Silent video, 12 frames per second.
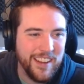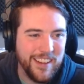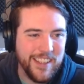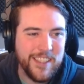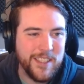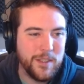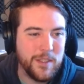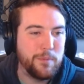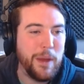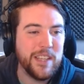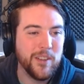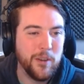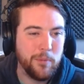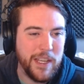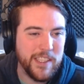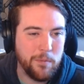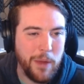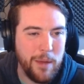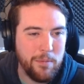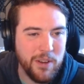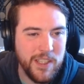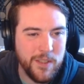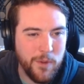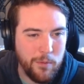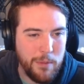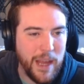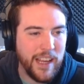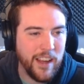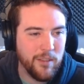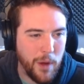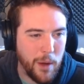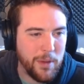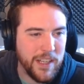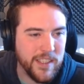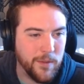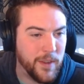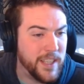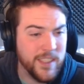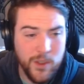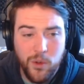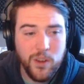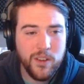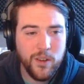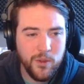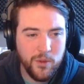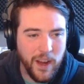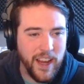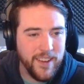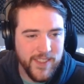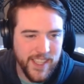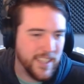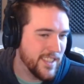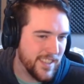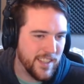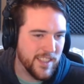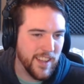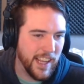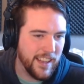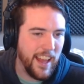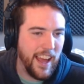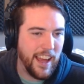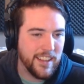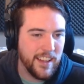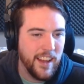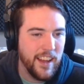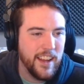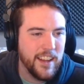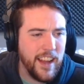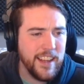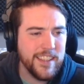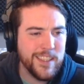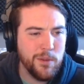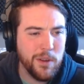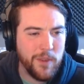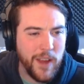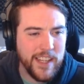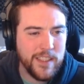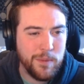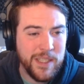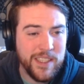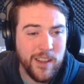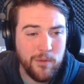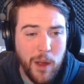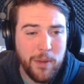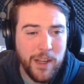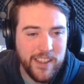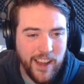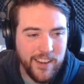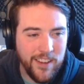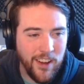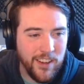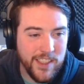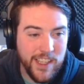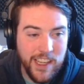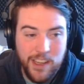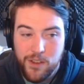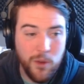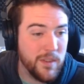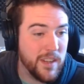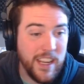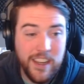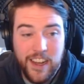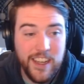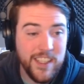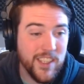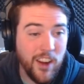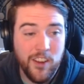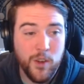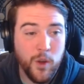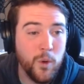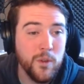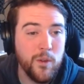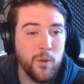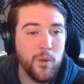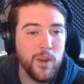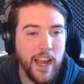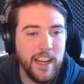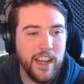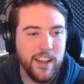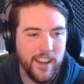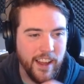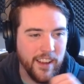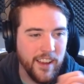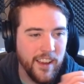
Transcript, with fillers: This special piece of paper is for making rubbings of historical graves and such like that. Thanks to advancements in rubbing technology, you don't need any charcoal or anything.